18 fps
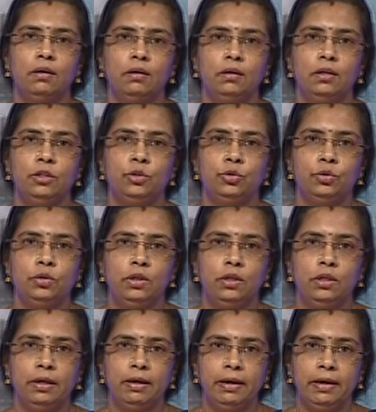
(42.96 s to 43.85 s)
into
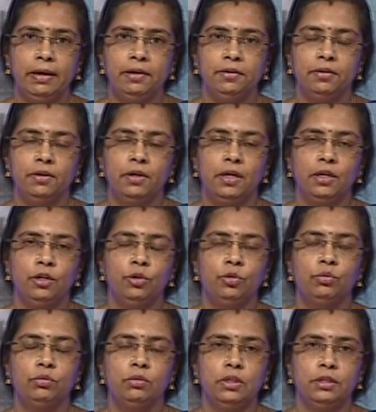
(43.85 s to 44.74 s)
the air, and
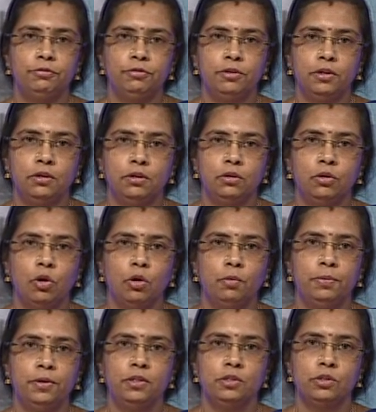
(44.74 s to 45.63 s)
the different
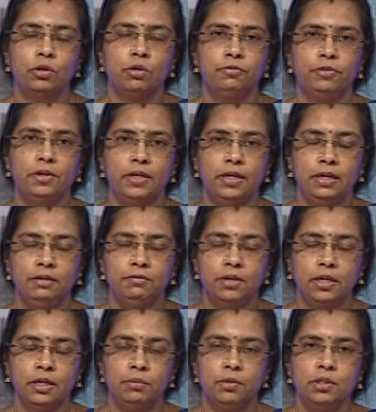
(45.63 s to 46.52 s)
components of our
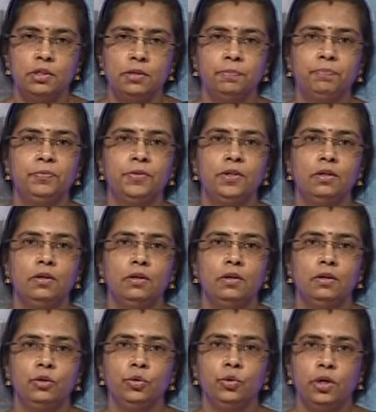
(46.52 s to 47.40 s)
environment.
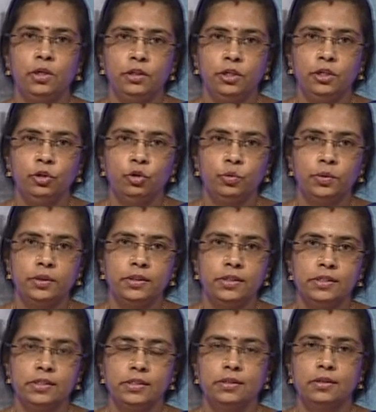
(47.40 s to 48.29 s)
To continue with
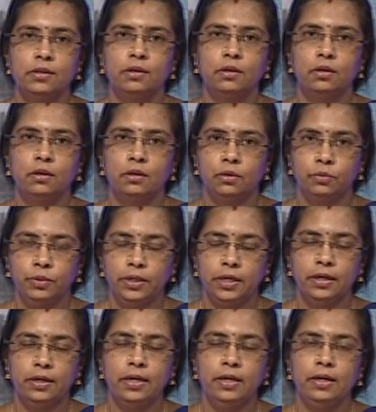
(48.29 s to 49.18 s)
this, we
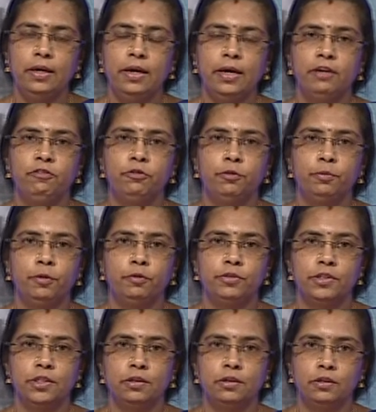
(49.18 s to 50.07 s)
again have
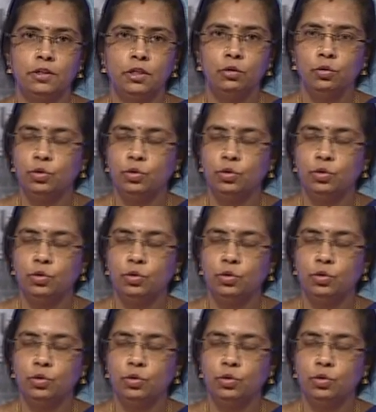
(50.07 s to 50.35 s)
Professor Tanu